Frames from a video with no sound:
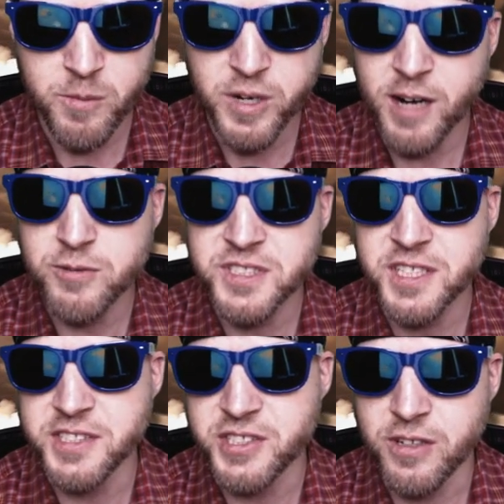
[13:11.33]
But I would
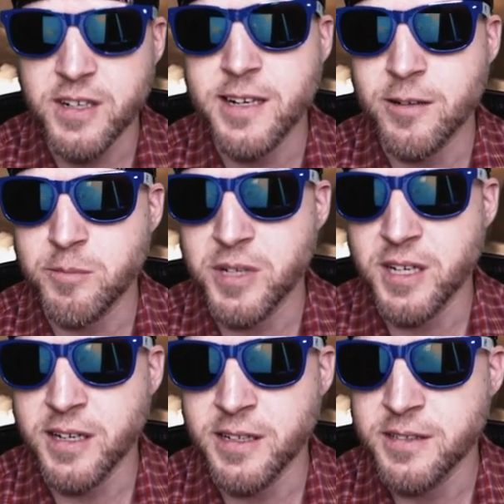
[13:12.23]
say start out
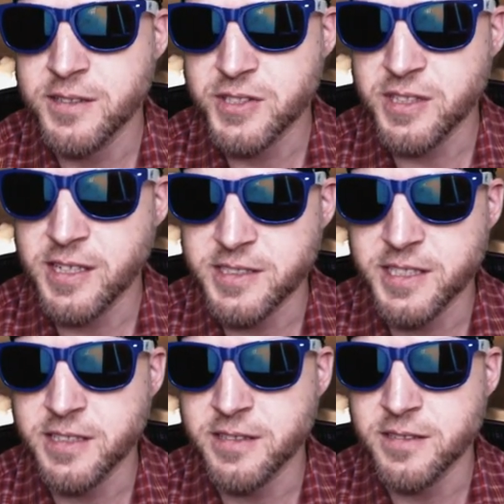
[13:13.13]
by
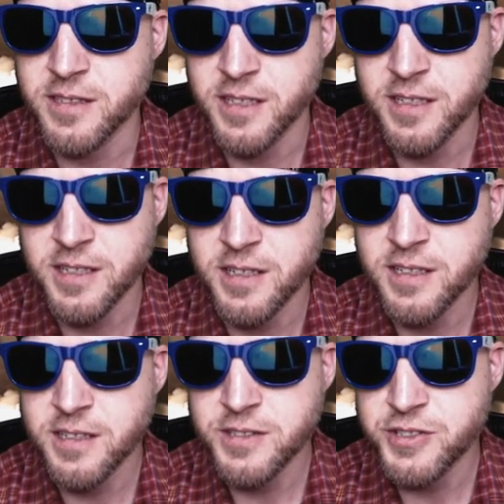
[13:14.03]
selecting,
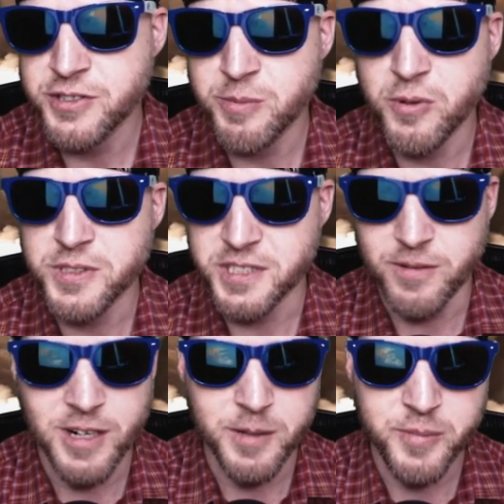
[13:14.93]
choose your poison,
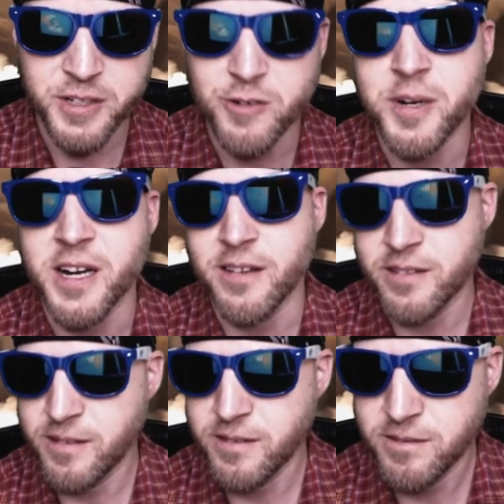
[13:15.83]
right? Pick your
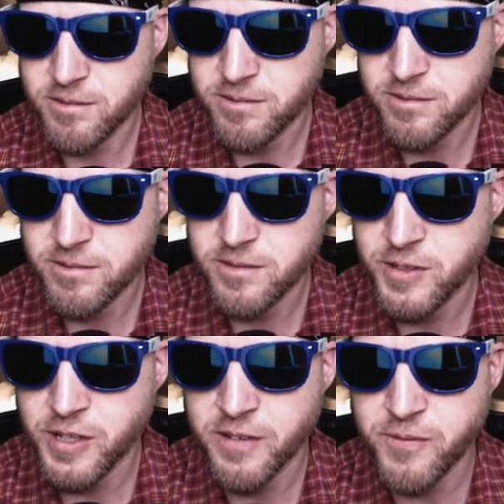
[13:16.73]
path.
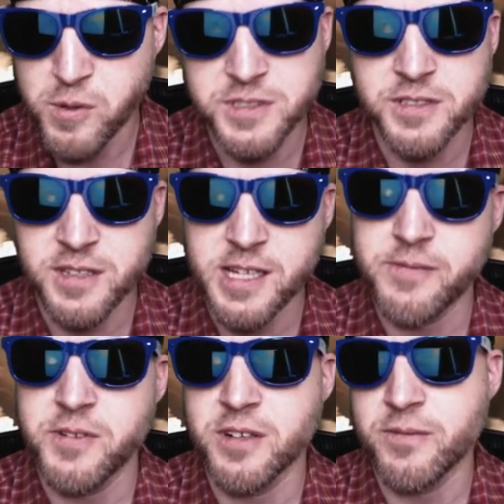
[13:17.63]
Are you going to fork to the
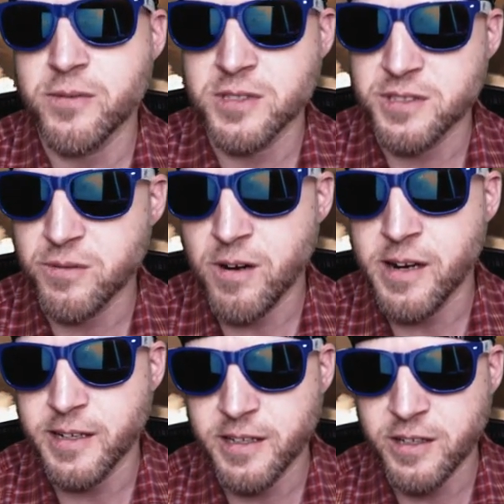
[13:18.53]
left? Or are you going to fork to the
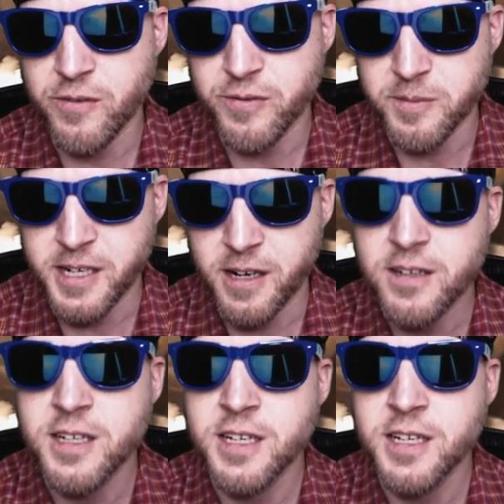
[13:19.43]
right? And go from there.